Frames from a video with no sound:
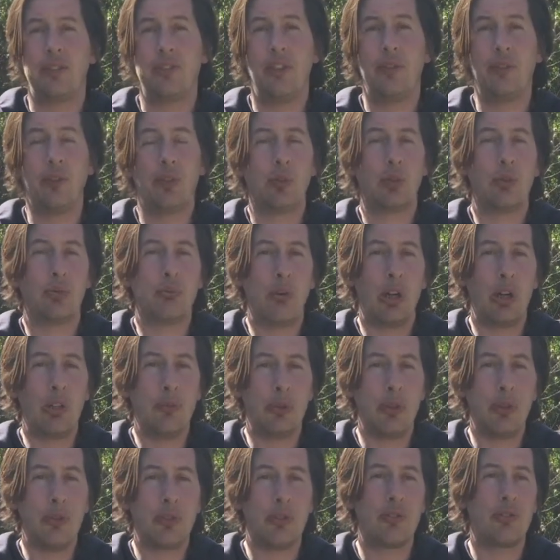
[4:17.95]
difficult
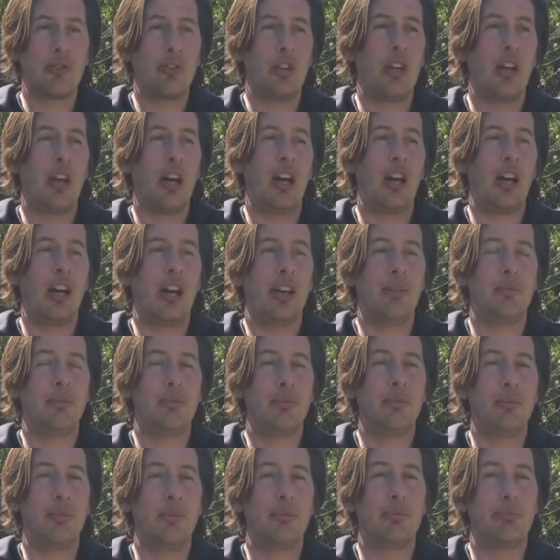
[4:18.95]
moments,
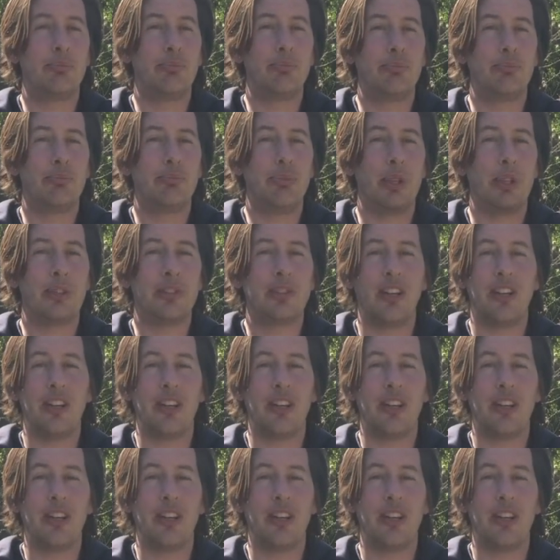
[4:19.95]
but